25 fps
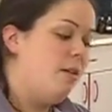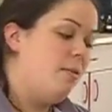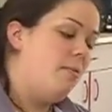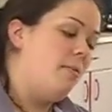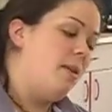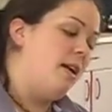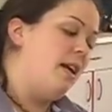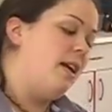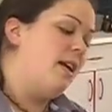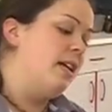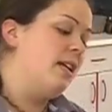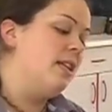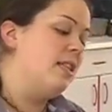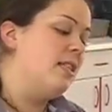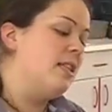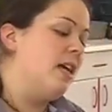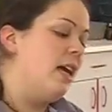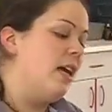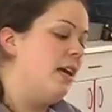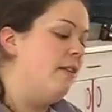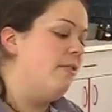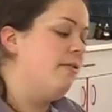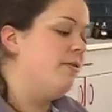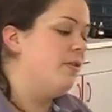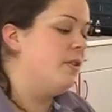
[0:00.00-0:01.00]
make it
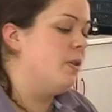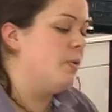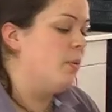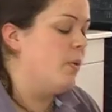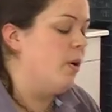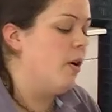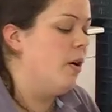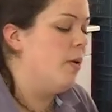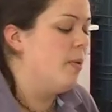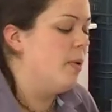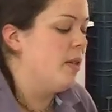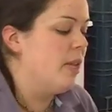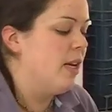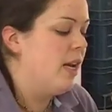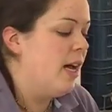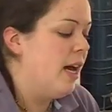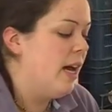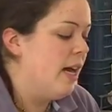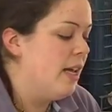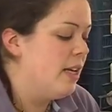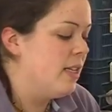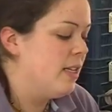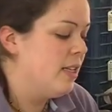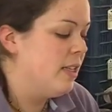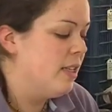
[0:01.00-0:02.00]
safe to work with and
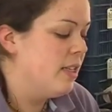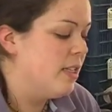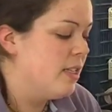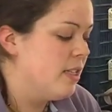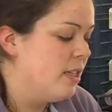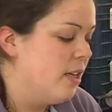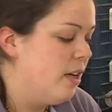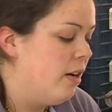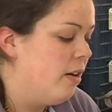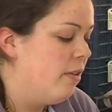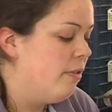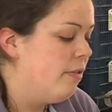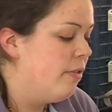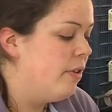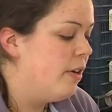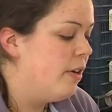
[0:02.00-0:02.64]
handle and stuff.